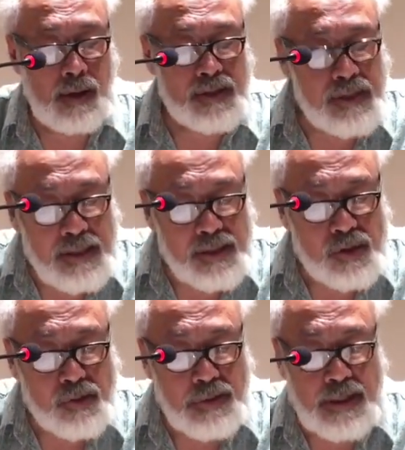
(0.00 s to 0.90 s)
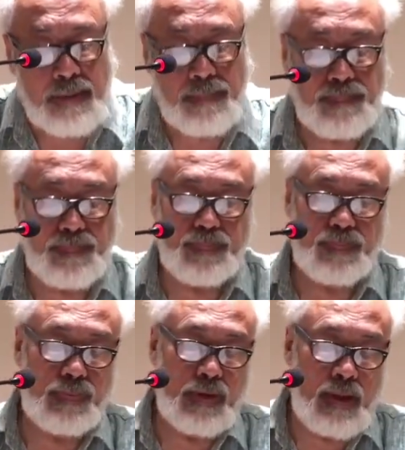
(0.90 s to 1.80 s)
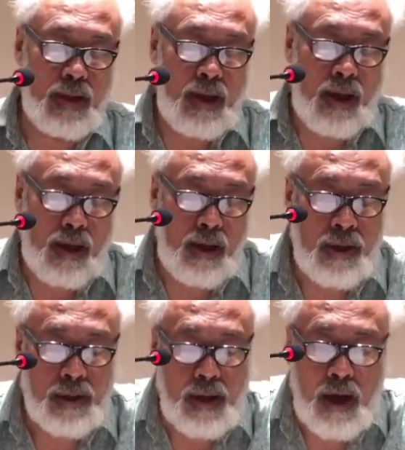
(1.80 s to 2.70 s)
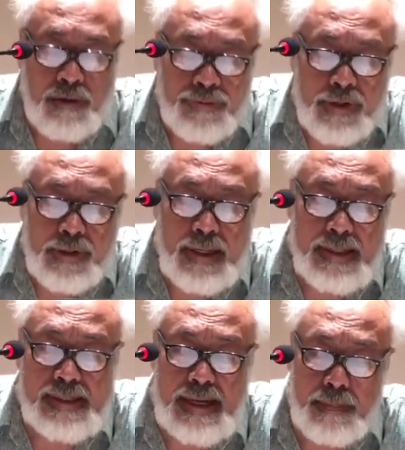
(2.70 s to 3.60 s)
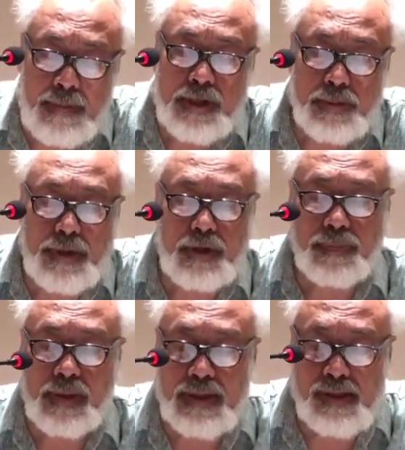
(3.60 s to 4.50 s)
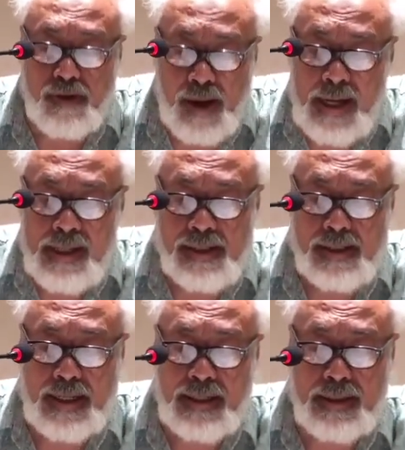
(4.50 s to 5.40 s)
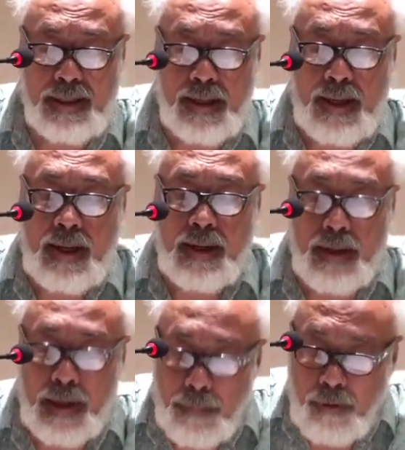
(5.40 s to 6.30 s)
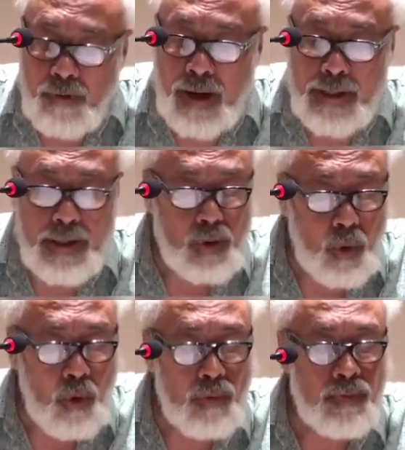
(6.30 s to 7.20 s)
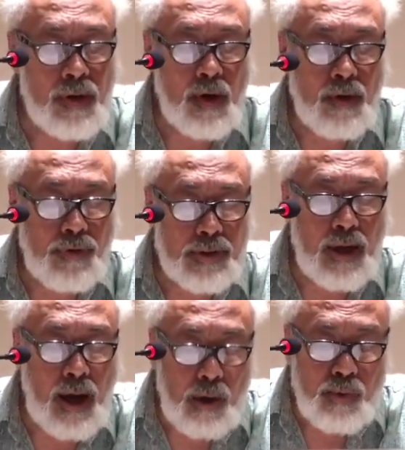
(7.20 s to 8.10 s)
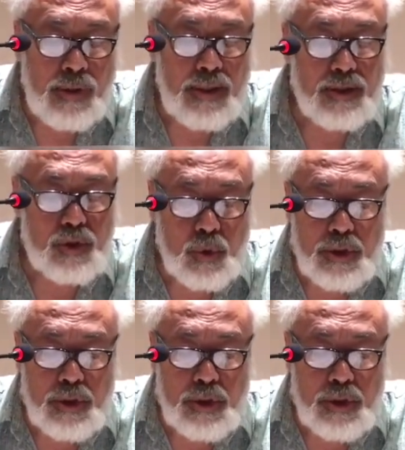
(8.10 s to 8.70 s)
ceased to be. After the establishment of the Israeli state that provided home for the hounded